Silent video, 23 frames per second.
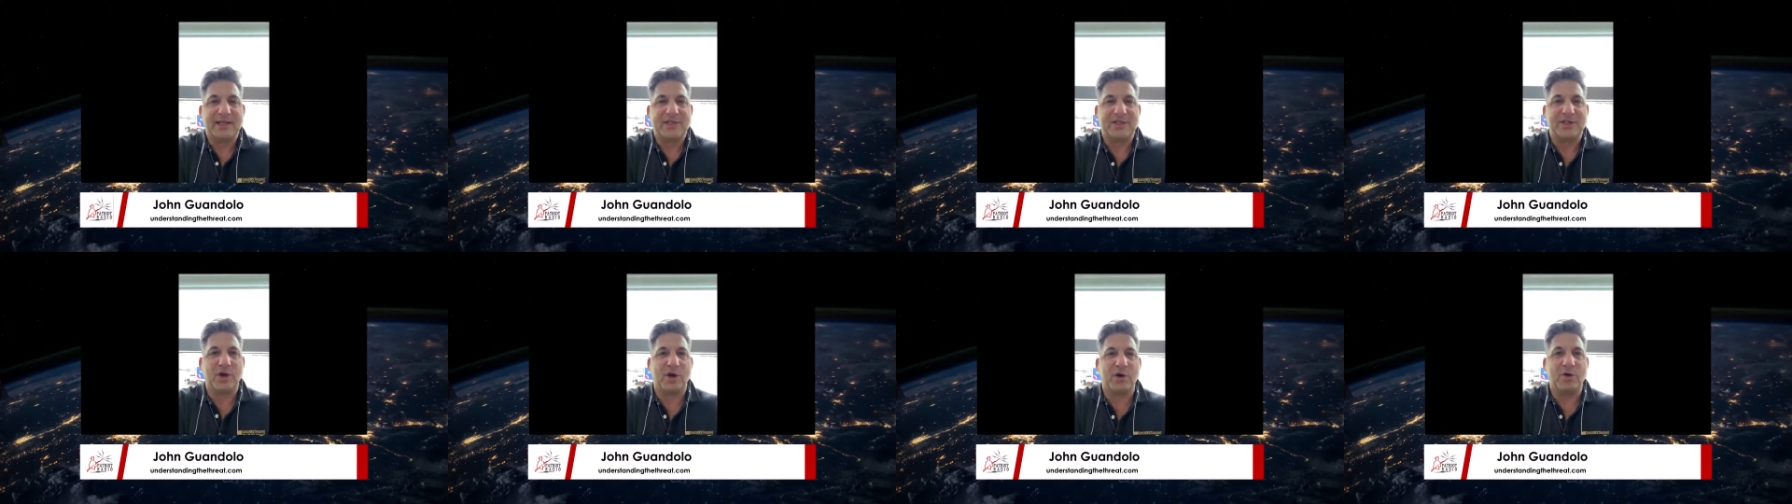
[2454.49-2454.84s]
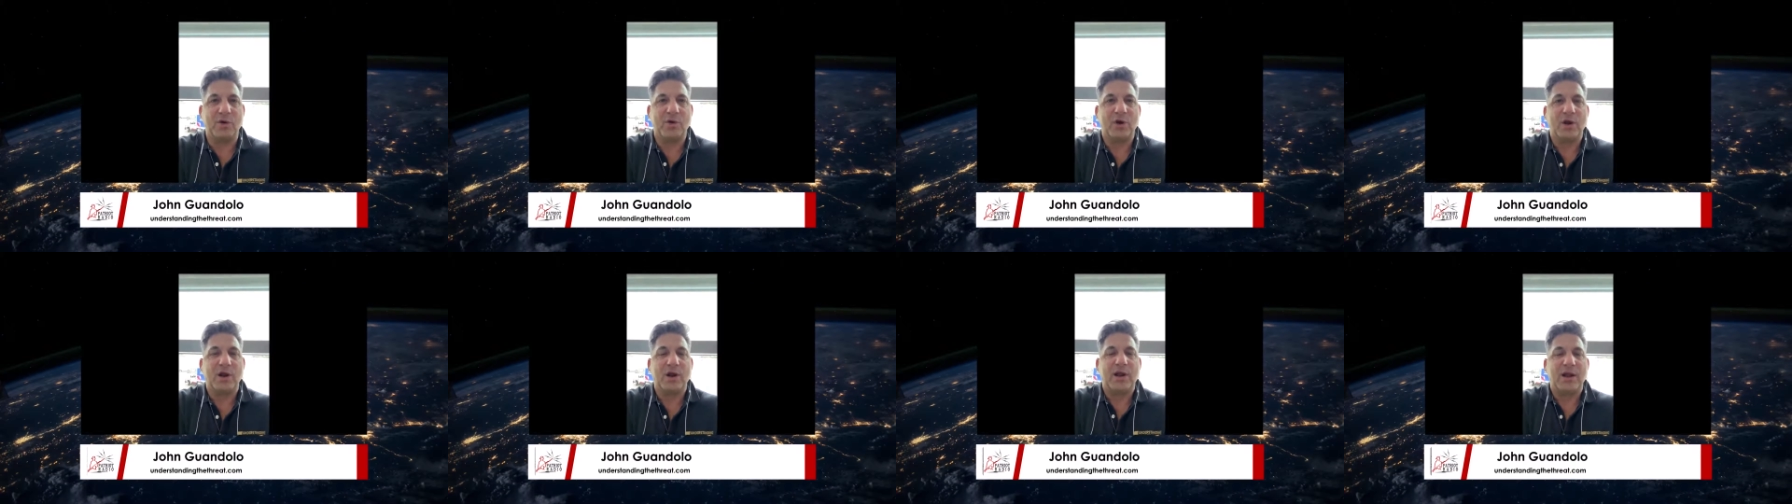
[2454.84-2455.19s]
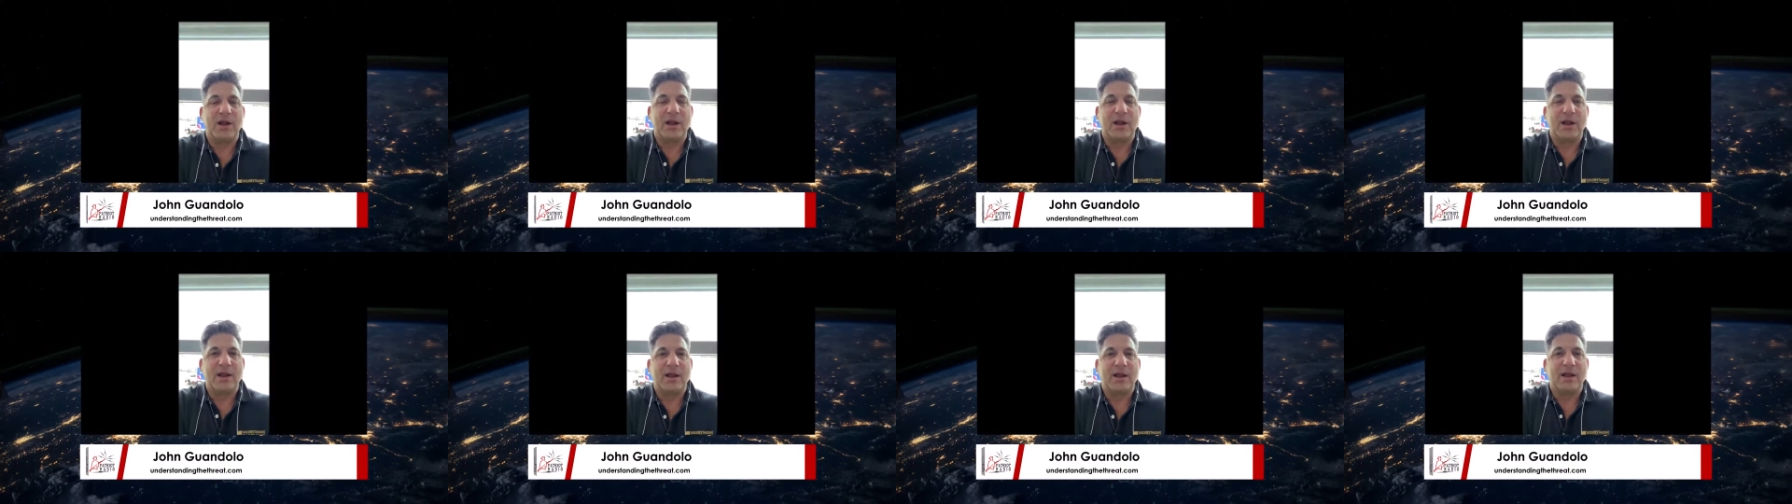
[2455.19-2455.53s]
So
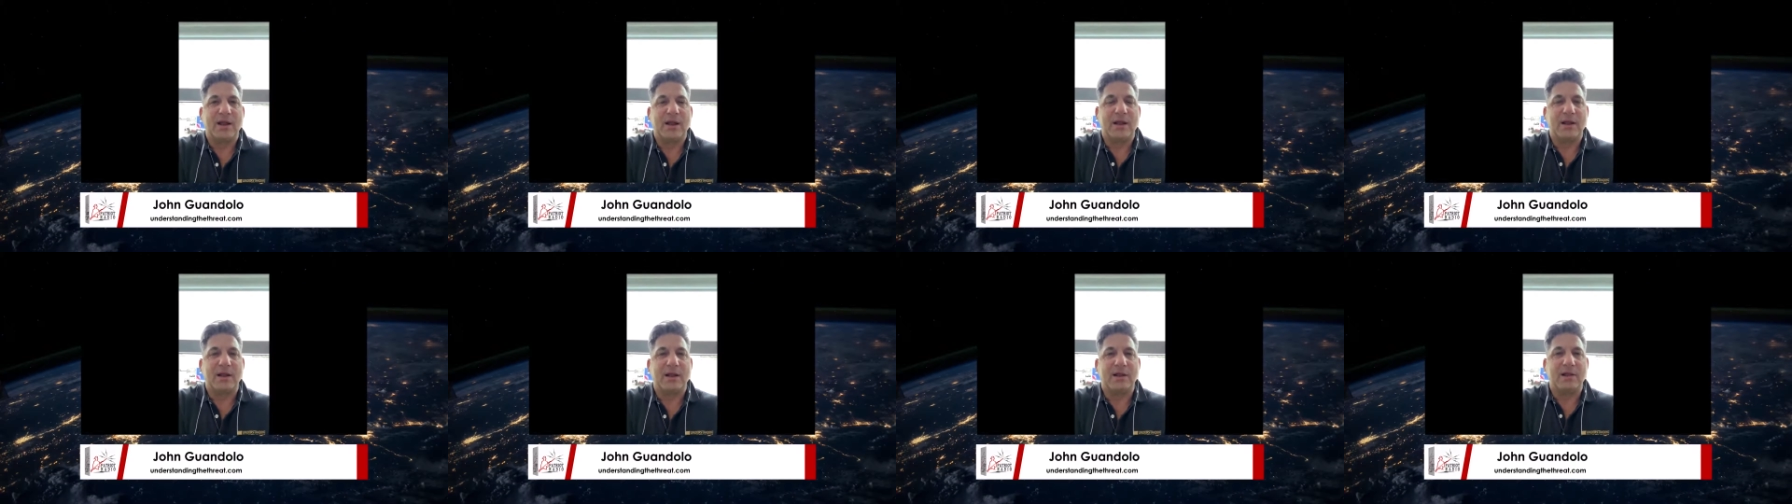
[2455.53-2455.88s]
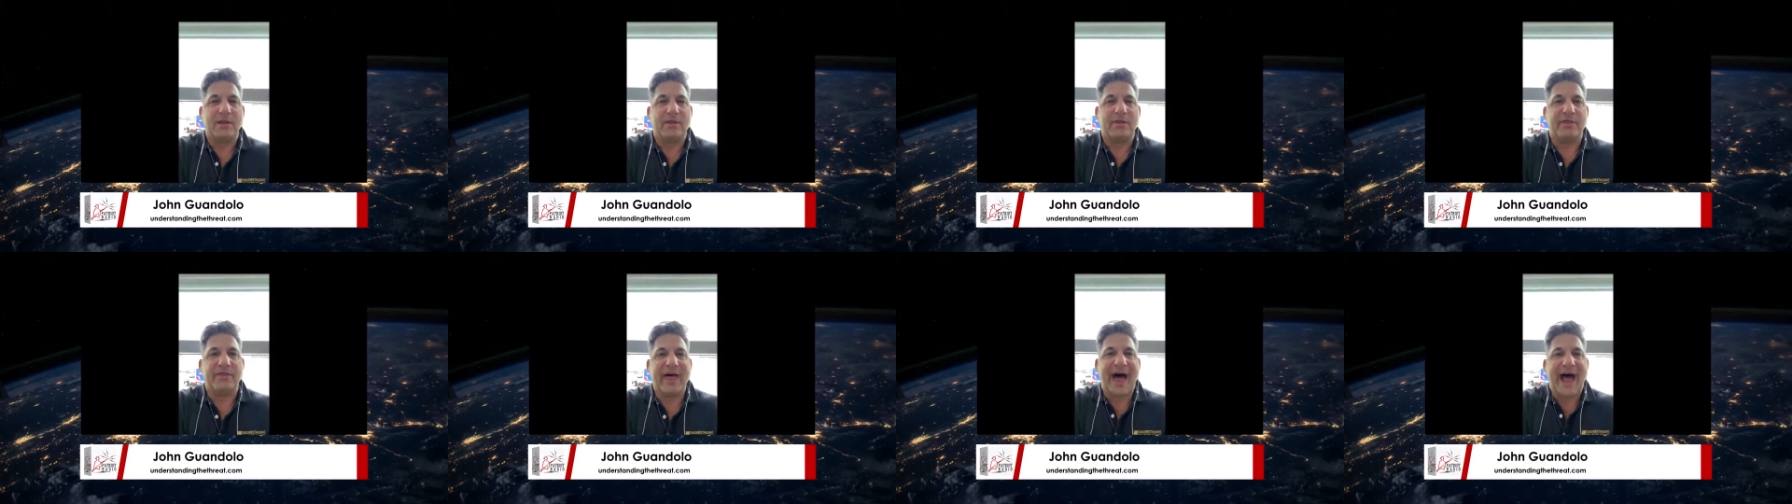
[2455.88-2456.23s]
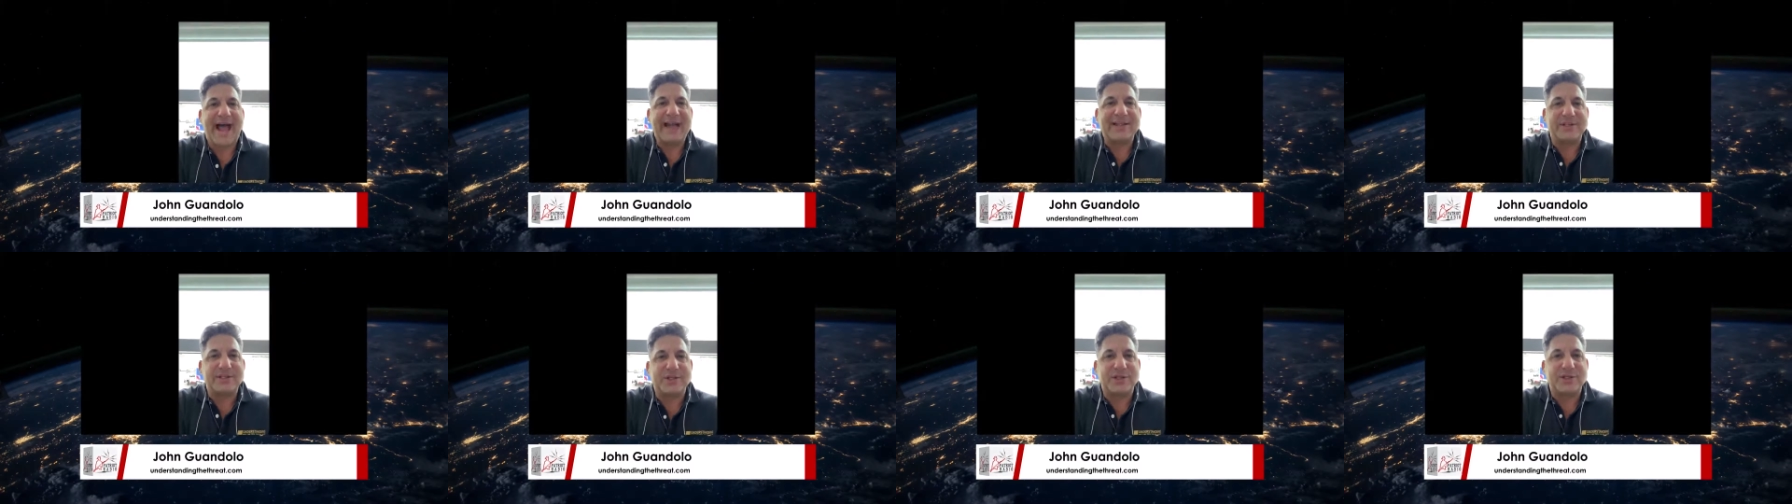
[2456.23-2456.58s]

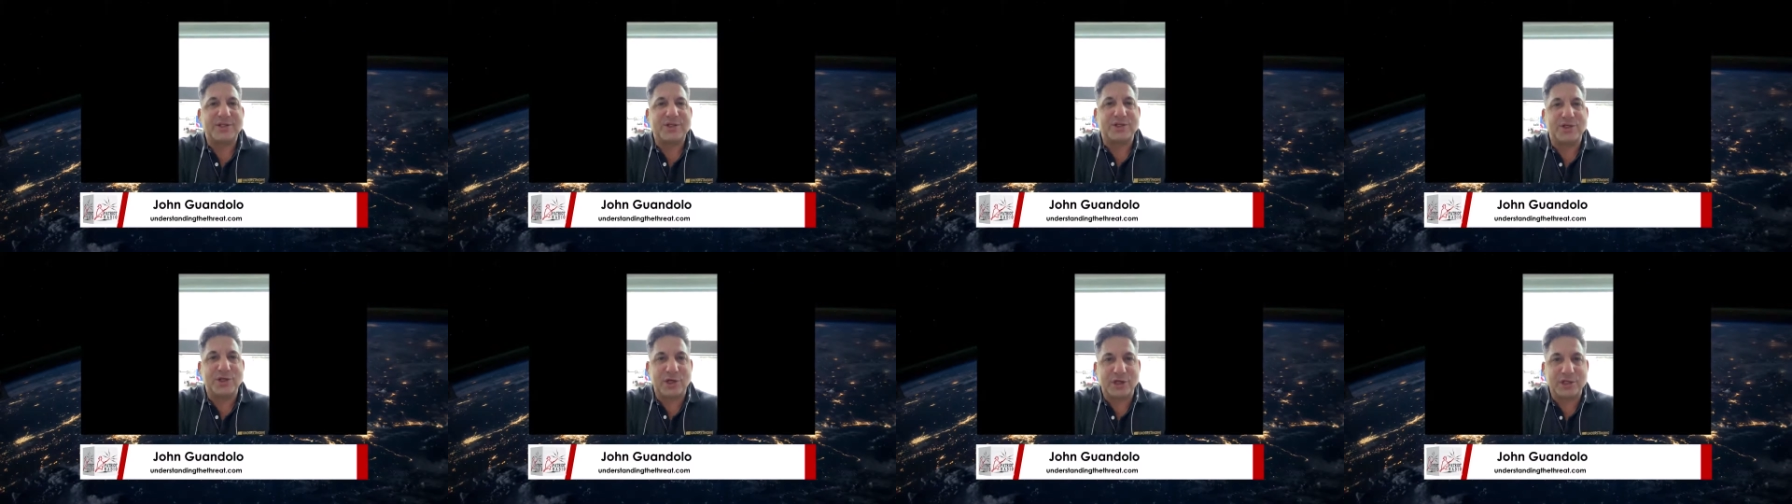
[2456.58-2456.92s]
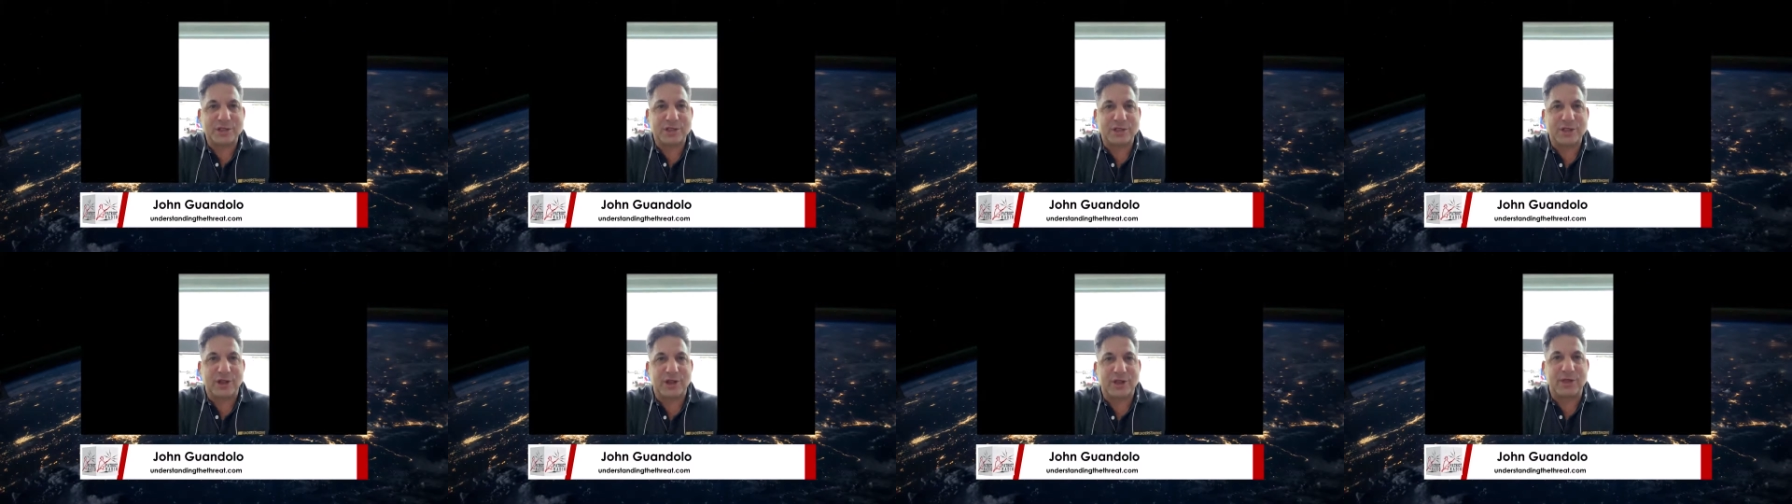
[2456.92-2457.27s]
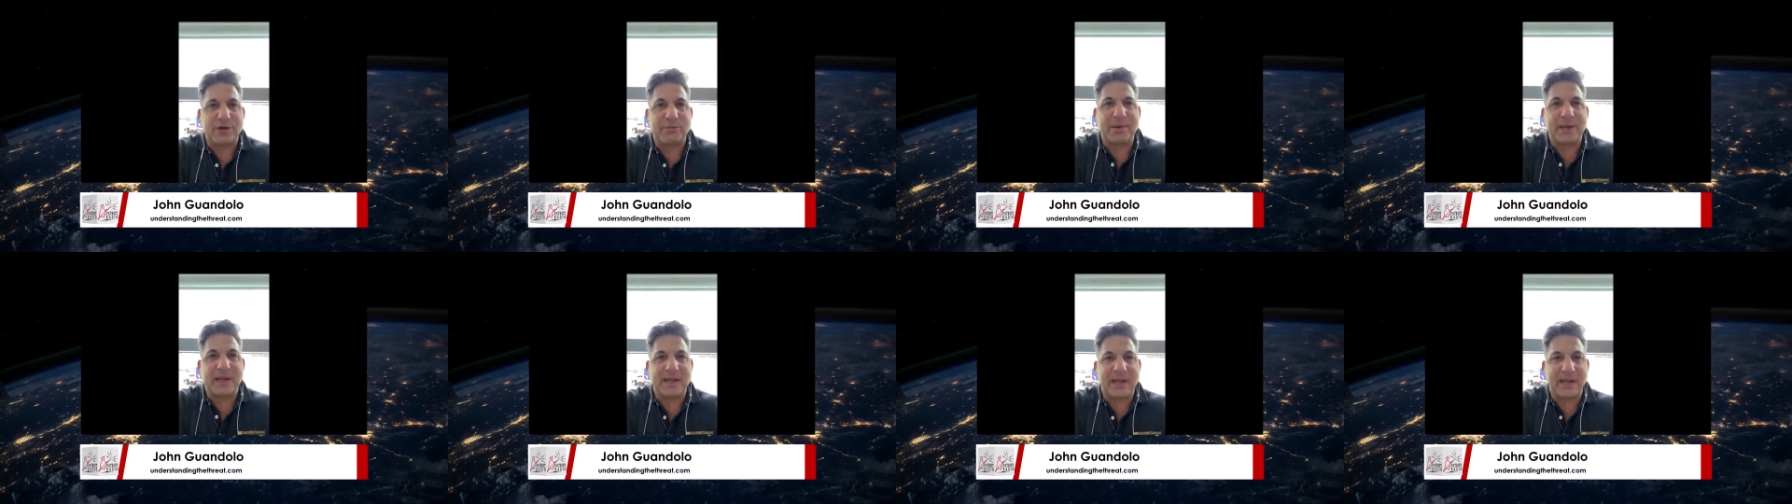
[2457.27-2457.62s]
that's just
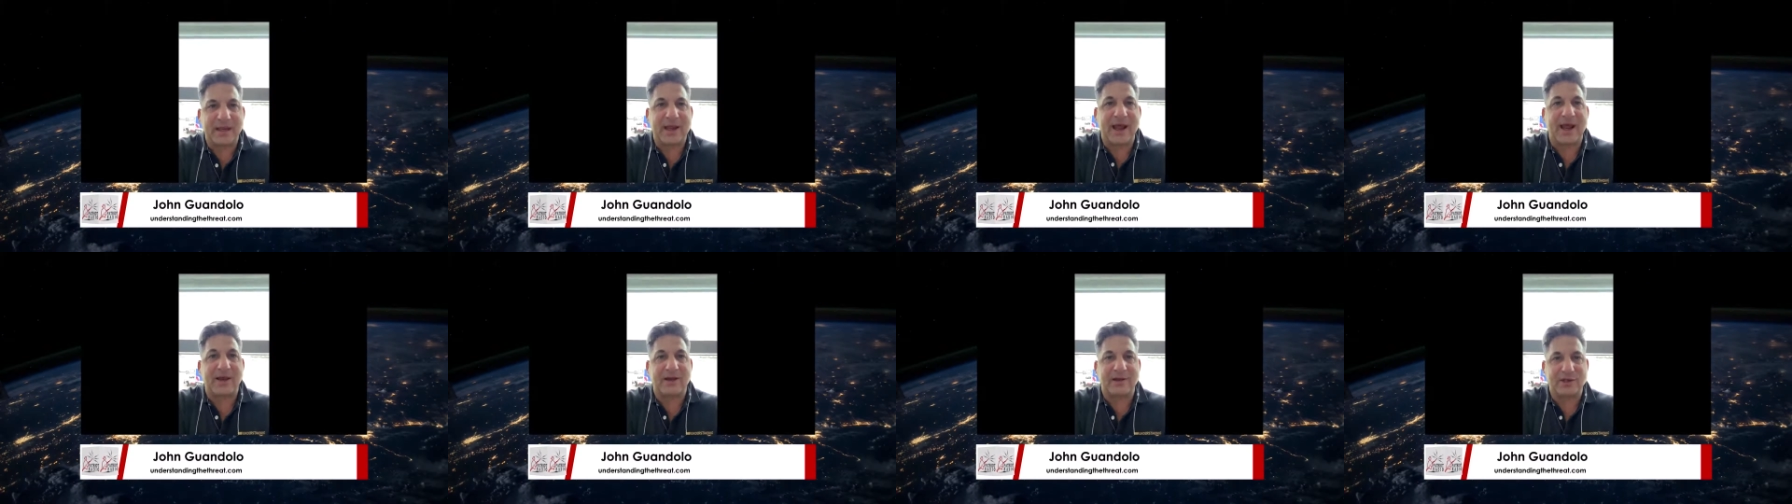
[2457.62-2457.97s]
the beginning.